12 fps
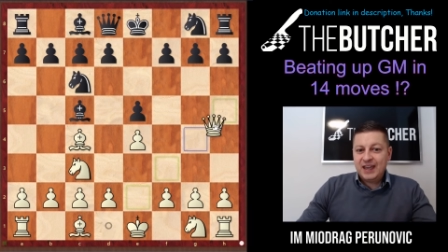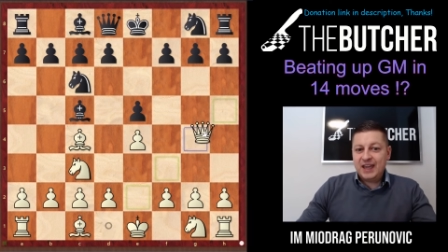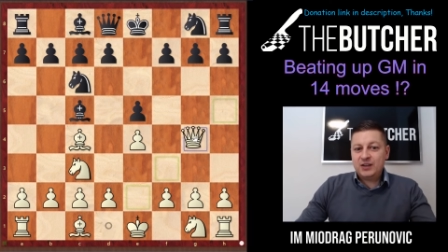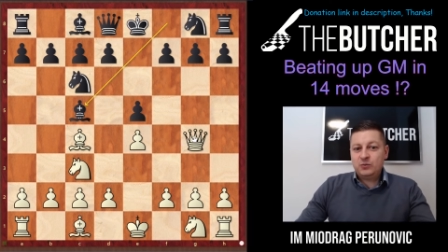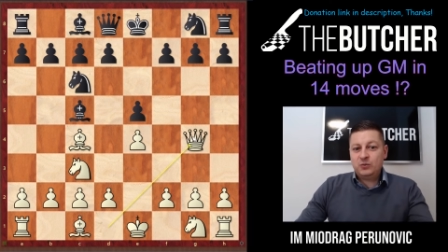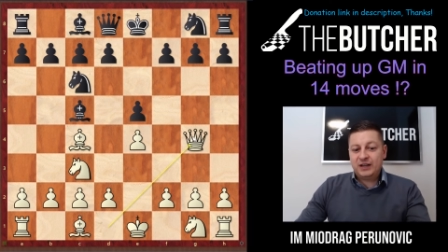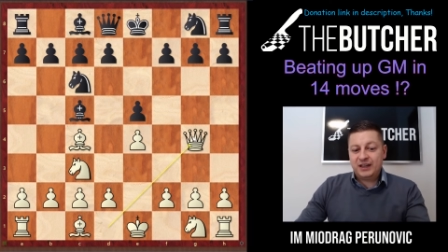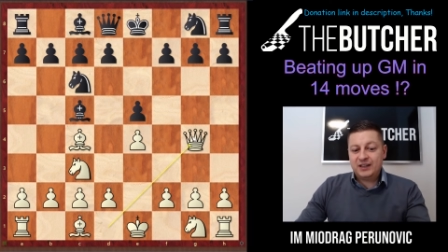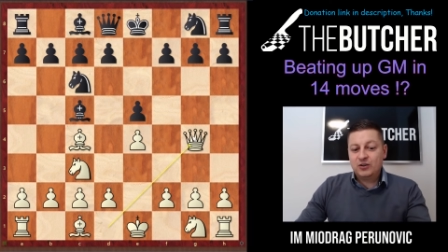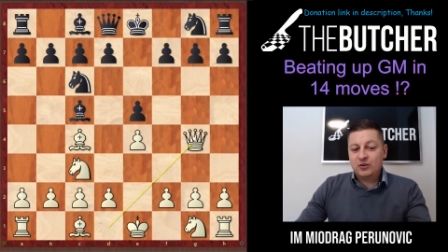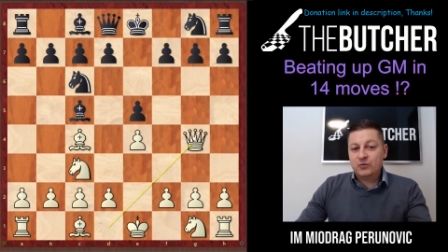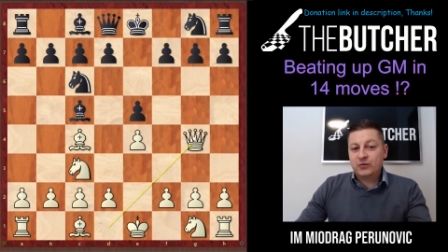and when I
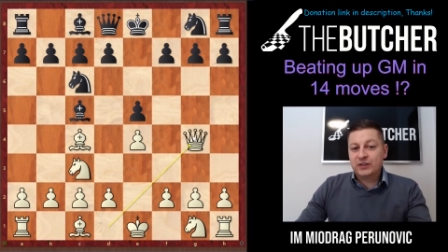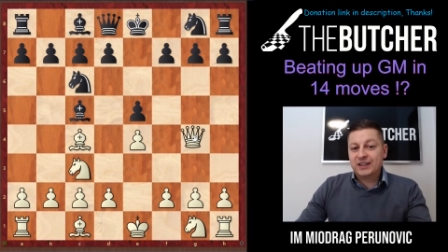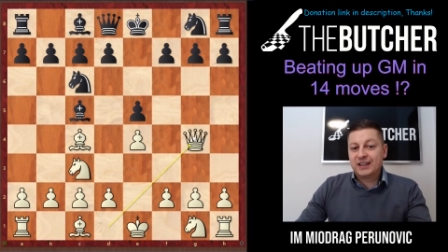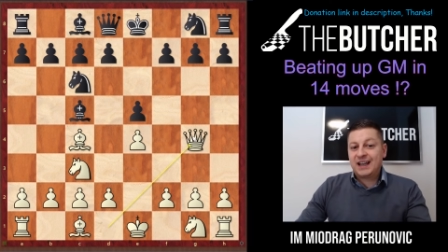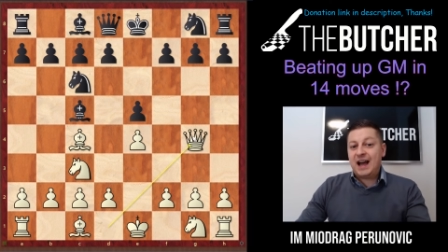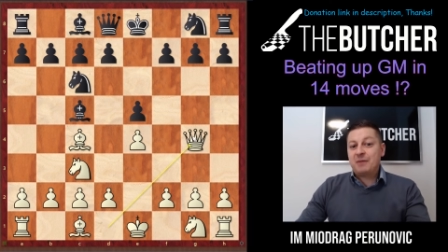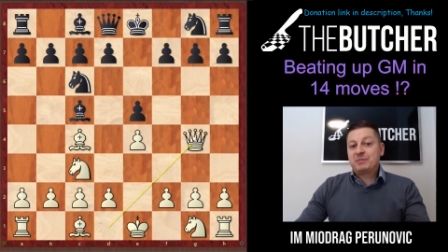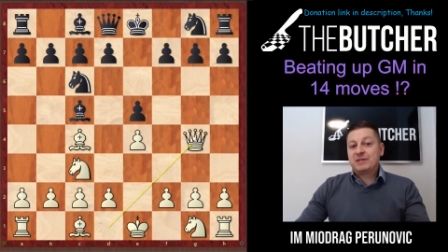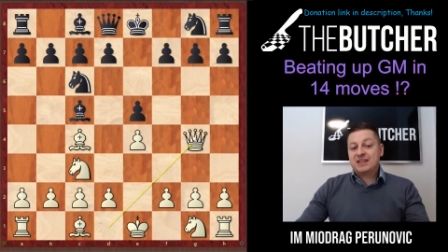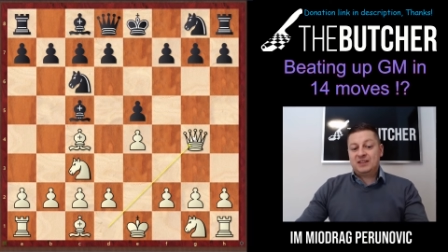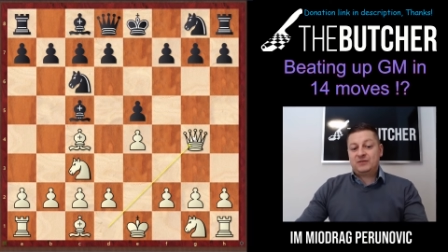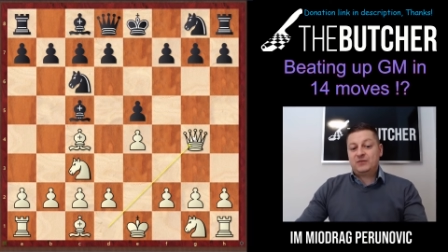go for the
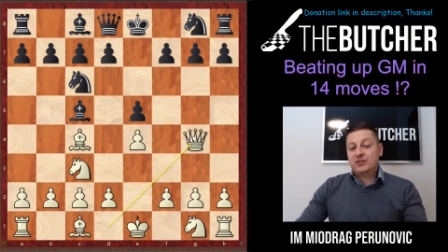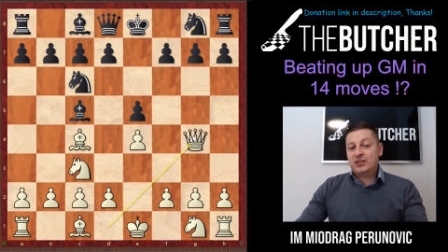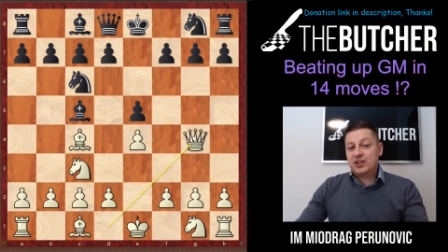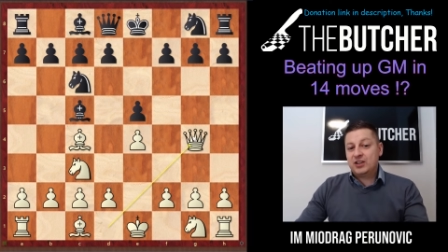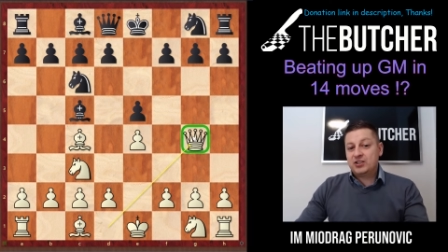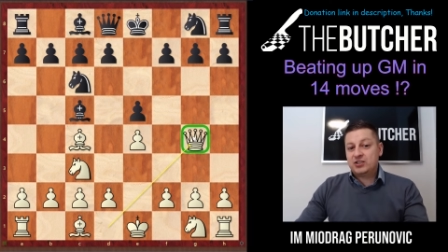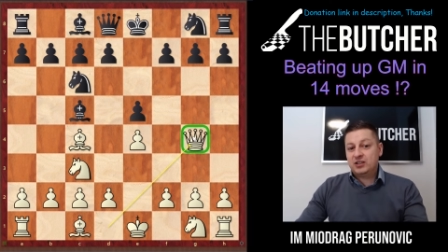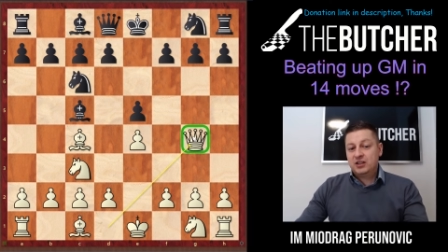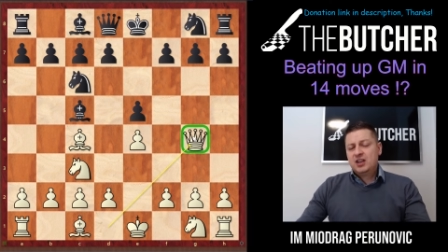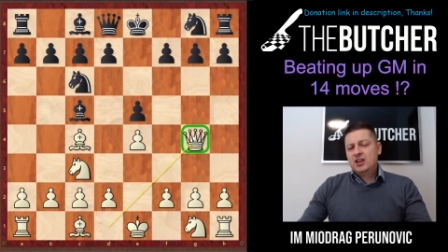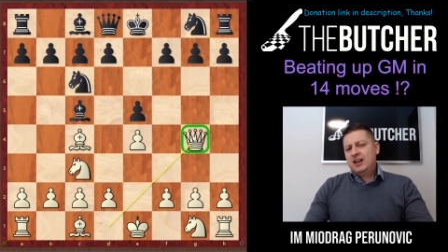copycat variation